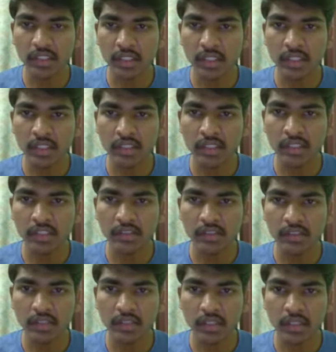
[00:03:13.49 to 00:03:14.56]
In this
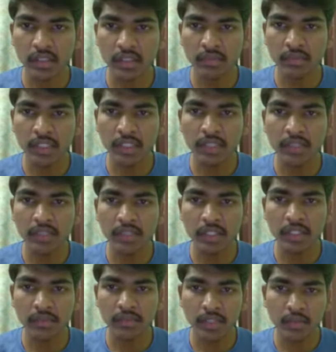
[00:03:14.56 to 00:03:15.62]
we
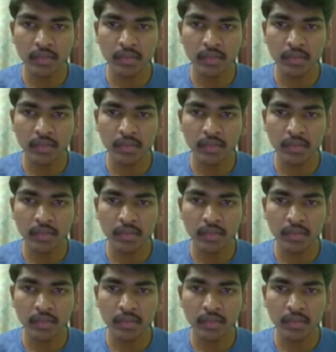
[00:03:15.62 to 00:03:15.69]
are